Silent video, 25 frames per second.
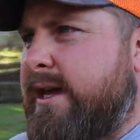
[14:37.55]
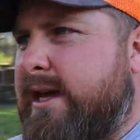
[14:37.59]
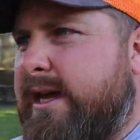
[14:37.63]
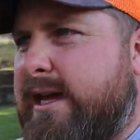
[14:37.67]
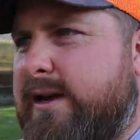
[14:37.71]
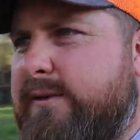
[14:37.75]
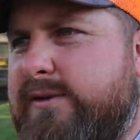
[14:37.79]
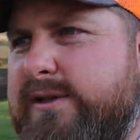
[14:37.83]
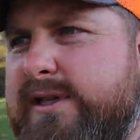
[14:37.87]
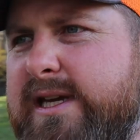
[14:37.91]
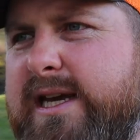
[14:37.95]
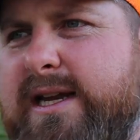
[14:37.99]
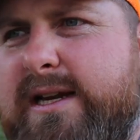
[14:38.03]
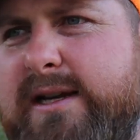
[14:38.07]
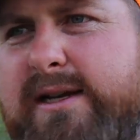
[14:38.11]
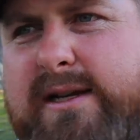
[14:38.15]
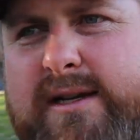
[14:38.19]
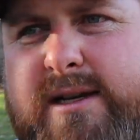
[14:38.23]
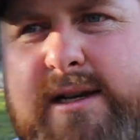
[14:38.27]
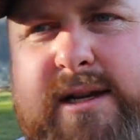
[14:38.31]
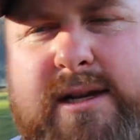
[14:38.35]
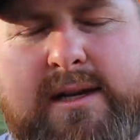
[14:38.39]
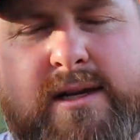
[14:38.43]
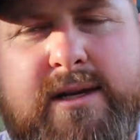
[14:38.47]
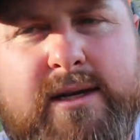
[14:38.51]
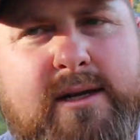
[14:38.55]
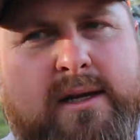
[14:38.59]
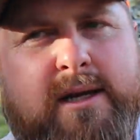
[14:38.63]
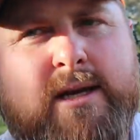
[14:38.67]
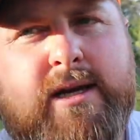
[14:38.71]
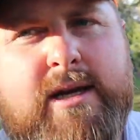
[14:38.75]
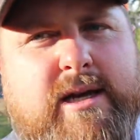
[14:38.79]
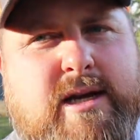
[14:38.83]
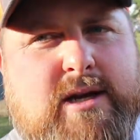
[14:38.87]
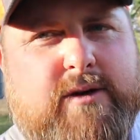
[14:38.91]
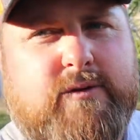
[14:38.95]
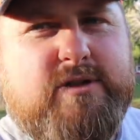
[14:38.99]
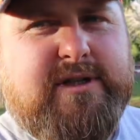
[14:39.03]
It was getting,
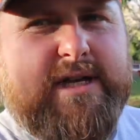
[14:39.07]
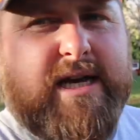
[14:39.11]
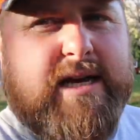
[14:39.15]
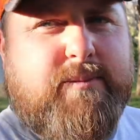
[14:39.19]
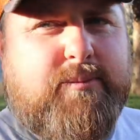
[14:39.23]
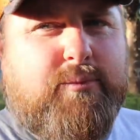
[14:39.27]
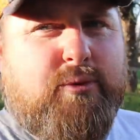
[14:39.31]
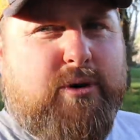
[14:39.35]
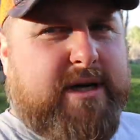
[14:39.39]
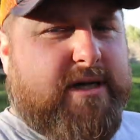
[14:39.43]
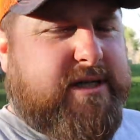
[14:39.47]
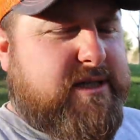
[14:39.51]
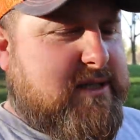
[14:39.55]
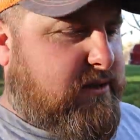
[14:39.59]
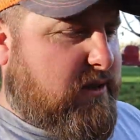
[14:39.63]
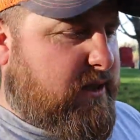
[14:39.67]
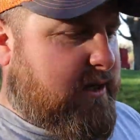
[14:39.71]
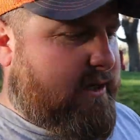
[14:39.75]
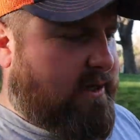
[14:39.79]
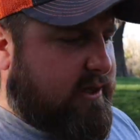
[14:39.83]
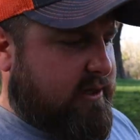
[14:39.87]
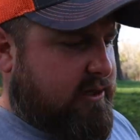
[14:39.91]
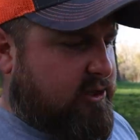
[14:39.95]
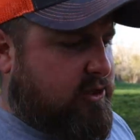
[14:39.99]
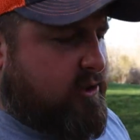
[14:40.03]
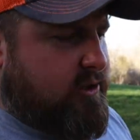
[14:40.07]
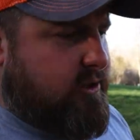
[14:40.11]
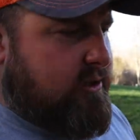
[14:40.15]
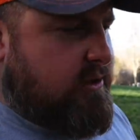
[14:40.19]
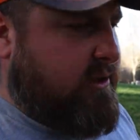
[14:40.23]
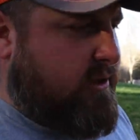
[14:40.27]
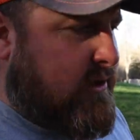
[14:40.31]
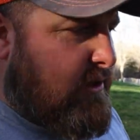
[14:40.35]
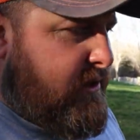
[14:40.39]
it was getting pretty sluggish.